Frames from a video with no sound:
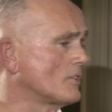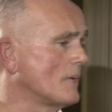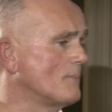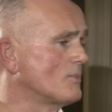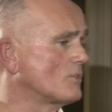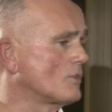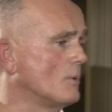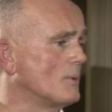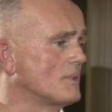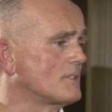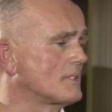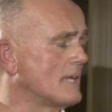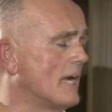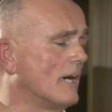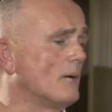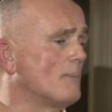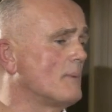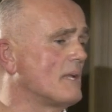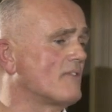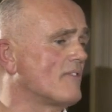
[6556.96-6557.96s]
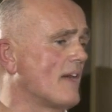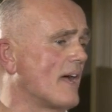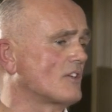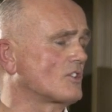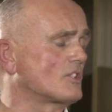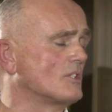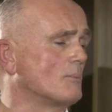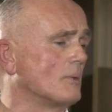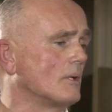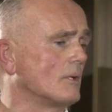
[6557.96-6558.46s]
I'm sure was terribly
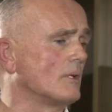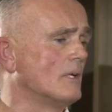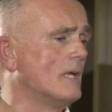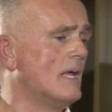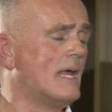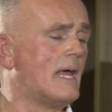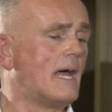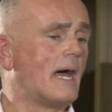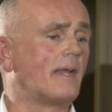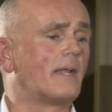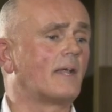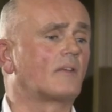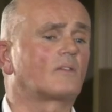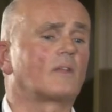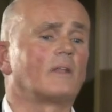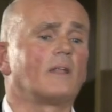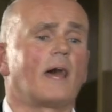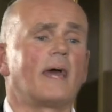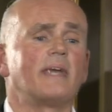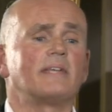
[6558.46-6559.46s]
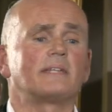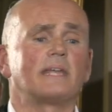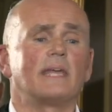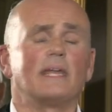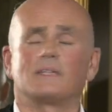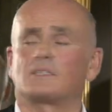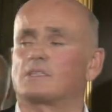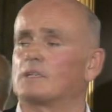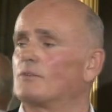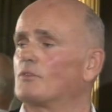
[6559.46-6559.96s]
fashionable. And as the light
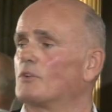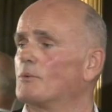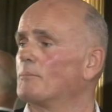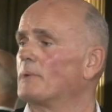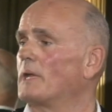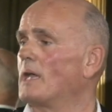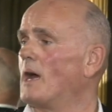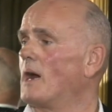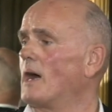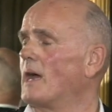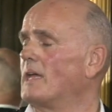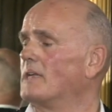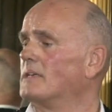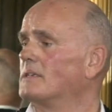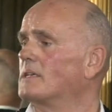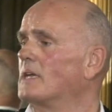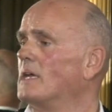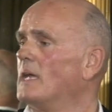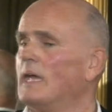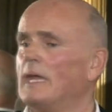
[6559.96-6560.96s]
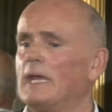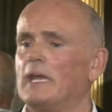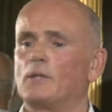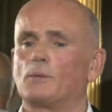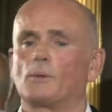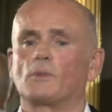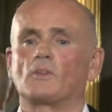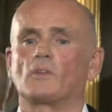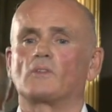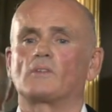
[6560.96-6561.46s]
hit her from behind, it
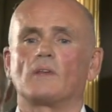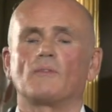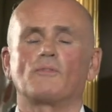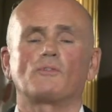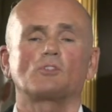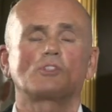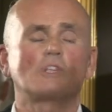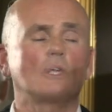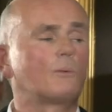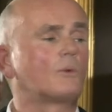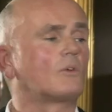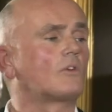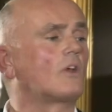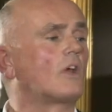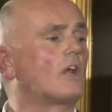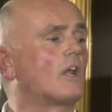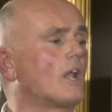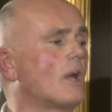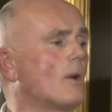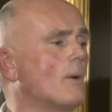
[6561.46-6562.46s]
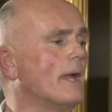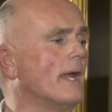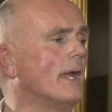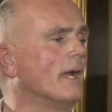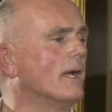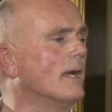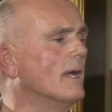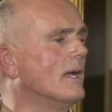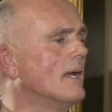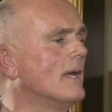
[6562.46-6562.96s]
was as if she was glowing,
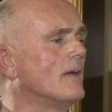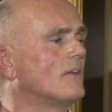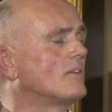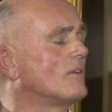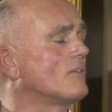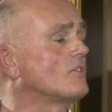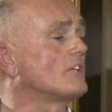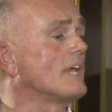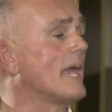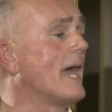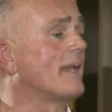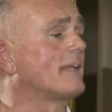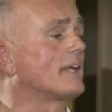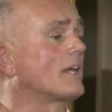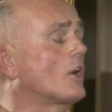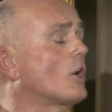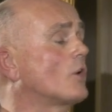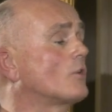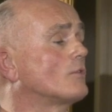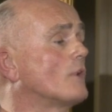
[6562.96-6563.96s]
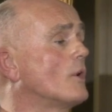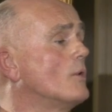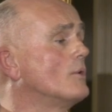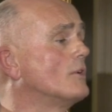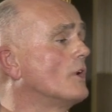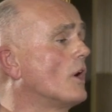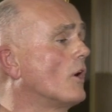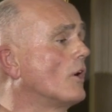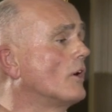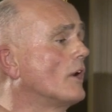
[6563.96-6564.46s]
as if she had a
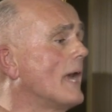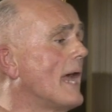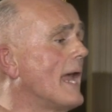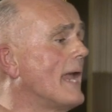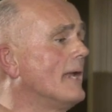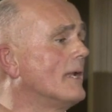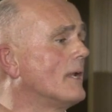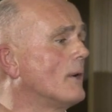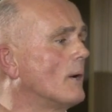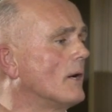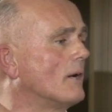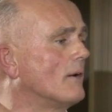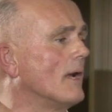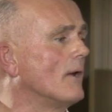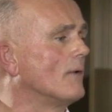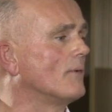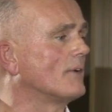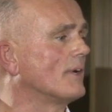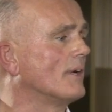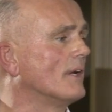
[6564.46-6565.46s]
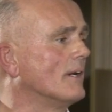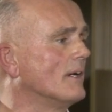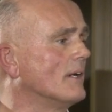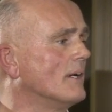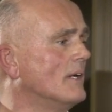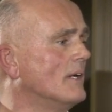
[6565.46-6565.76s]
corona or a halo around her.